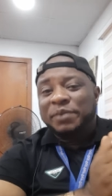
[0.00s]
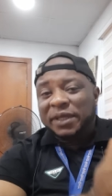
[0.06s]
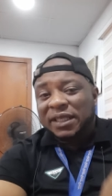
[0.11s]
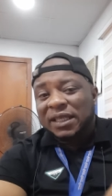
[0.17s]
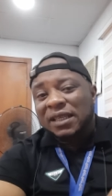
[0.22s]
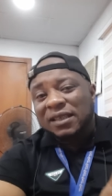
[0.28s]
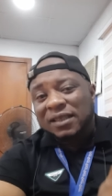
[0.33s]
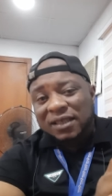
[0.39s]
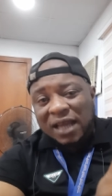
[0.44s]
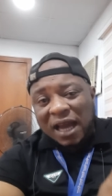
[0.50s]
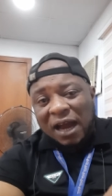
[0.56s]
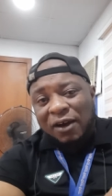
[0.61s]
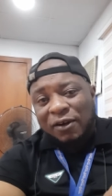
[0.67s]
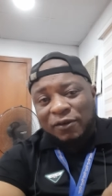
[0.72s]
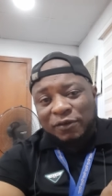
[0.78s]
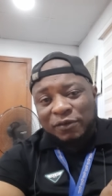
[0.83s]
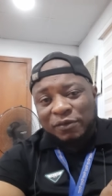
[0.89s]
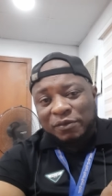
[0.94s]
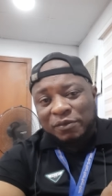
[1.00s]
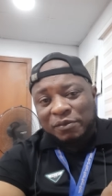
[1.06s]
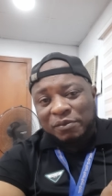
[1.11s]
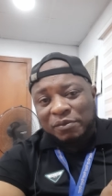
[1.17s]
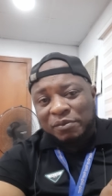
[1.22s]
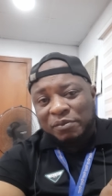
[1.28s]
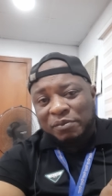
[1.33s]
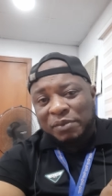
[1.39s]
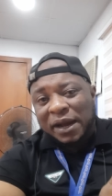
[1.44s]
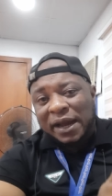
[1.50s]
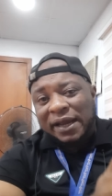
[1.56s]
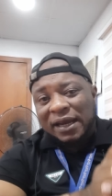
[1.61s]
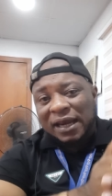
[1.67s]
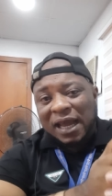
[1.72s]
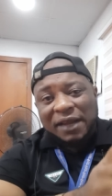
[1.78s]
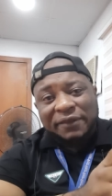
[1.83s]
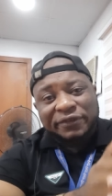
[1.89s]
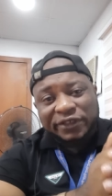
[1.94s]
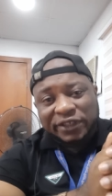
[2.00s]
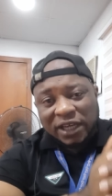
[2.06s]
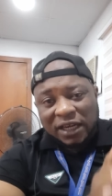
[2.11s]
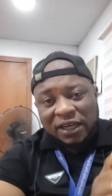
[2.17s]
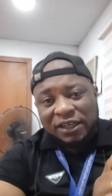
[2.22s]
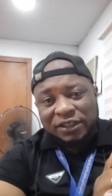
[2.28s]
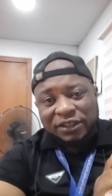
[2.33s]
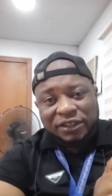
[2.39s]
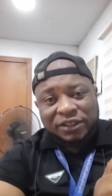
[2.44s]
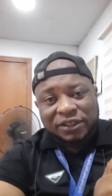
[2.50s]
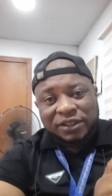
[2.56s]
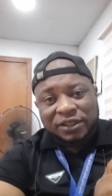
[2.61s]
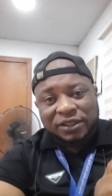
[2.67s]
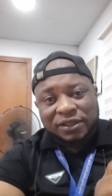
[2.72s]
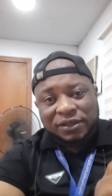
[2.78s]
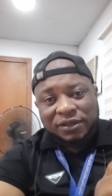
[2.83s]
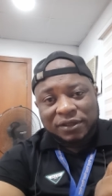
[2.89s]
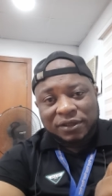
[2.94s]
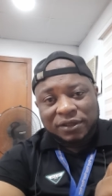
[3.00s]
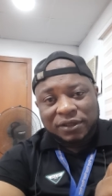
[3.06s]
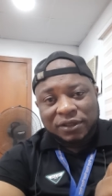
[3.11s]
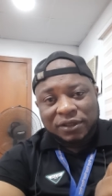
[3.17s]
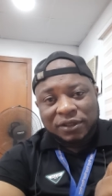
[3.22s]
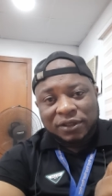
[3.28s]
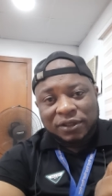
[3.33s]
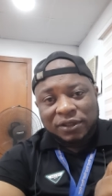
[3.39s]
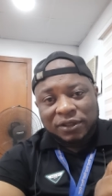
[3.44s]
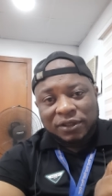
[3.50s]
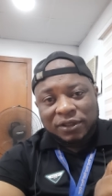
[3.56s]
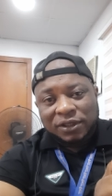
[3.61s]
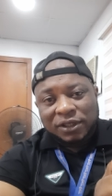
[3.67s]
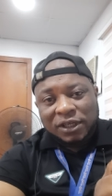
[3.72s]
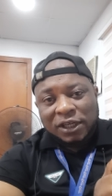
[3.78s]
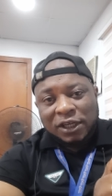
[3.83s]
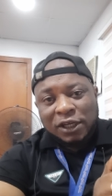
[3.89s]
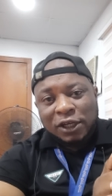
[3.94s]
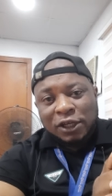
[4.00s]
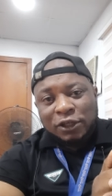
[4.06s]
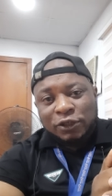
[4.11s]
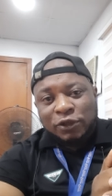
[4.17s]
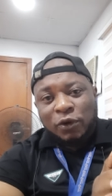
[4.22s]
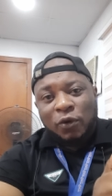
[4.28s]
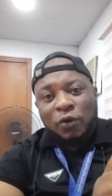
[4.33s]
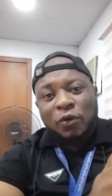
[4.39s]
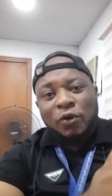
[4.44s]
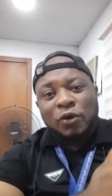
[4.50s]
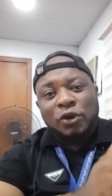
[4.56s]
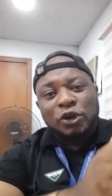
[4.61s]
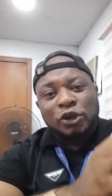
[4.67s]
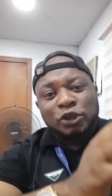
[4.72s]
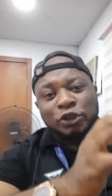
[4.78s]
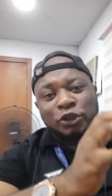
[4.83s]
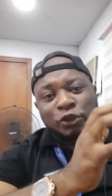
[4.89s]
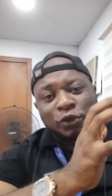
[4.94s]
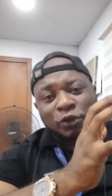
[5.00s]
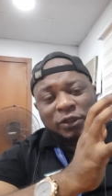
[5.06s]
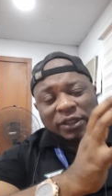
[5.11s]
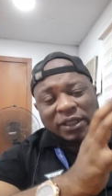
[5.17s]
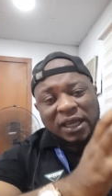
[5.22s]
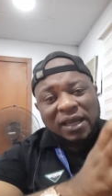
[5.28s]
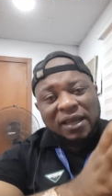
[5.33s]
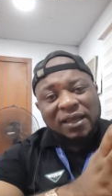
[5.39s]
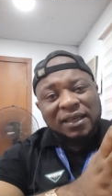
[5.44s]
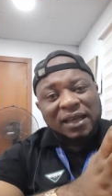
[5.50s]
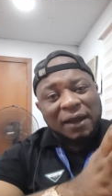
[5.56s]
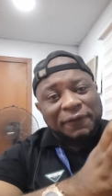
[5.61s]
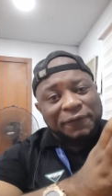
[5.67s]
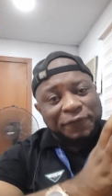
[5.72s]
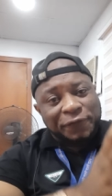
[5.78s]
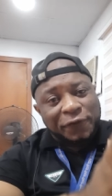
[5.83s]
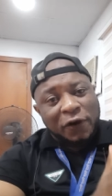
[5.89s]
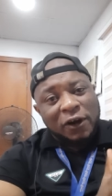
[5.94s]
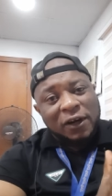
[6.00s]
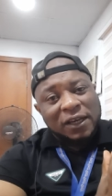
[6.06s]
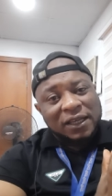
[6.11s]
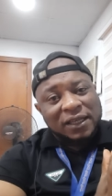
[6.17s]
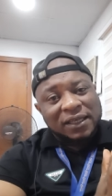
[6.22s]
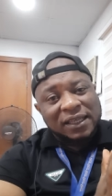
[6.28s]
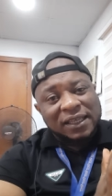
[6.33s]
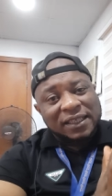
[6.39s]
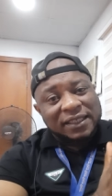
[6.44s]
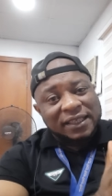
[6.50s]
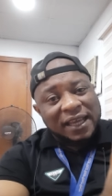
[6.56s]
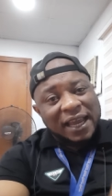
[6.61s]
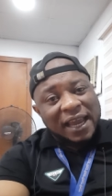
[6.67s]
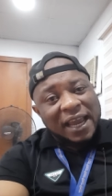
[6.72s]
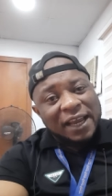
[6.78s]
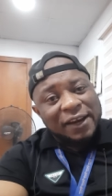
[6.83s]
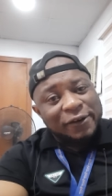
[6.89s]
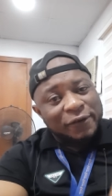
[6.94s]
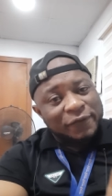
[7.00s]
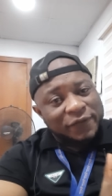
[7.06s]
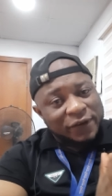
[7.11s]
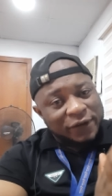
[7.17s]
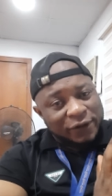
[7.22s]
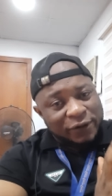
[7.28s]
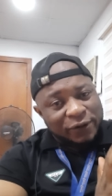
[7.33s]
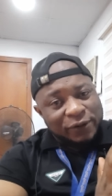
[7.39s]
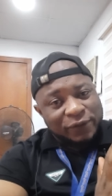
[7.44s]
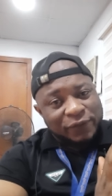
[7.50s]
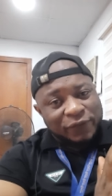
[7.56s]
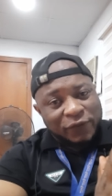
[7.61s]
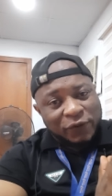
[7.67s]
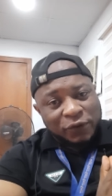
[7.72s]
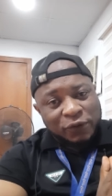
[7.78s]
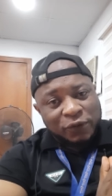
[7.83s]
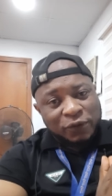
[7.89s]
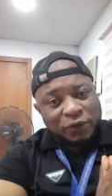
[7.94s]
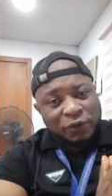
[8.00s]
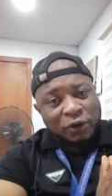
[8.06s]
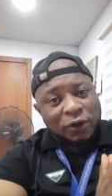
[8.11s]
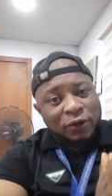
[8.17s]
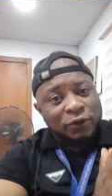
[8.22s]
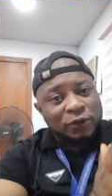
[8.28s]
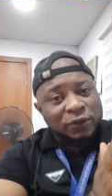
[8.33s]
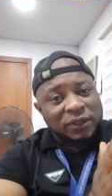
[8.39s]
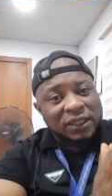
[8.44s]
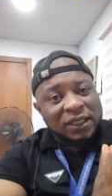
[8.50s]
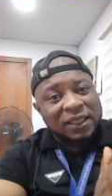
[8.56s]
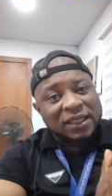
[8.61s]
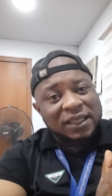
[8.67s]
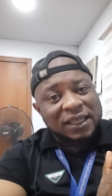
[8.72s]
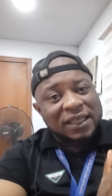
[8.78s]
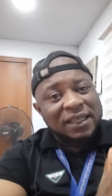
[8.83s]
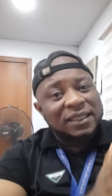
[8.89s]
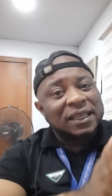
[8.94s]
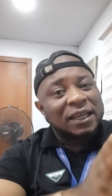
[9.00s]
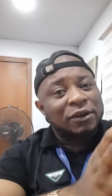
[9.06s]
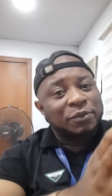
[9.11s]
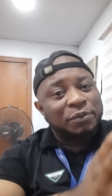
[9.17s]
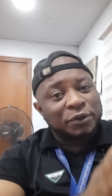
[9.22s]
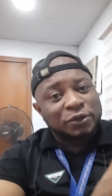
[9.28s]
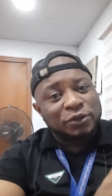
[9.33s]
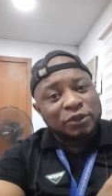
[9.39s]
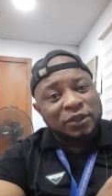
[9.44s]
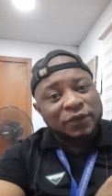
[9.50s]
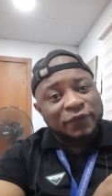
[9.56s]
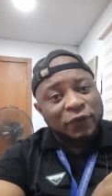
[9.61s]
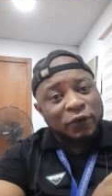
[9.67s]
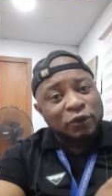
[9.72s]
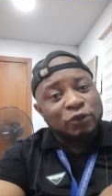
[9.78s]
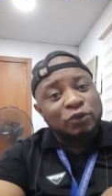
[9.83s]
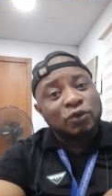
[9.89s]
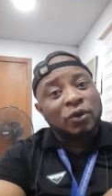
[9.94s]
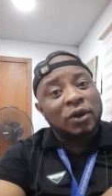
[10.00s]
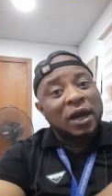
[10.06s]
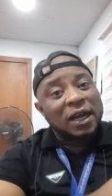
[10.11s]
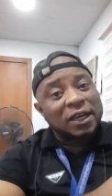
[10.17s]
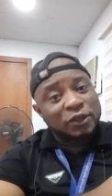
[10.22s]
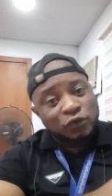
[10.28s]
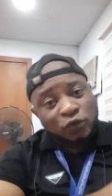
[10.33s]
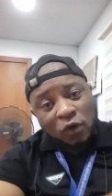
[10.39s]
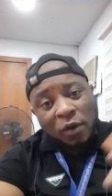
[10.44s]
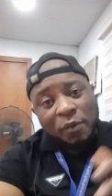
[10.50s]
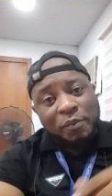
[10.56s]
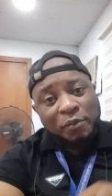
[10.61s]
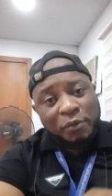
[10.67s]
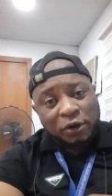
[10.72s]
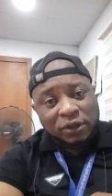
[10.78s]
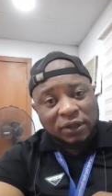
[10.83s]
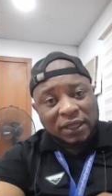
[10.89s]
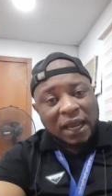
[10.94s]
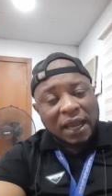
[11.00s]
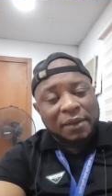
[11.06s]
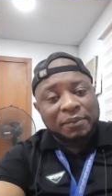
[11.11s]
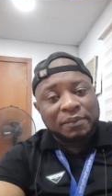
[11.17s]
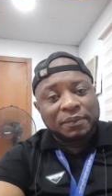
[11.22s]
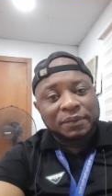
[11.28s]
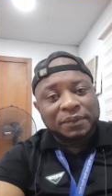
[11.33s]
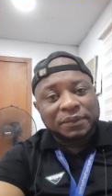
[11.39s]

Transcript: beaten down by life challenges? So, do you think that falling is the end of the road for you? Or do you think is an opportunity for you to rise one more time?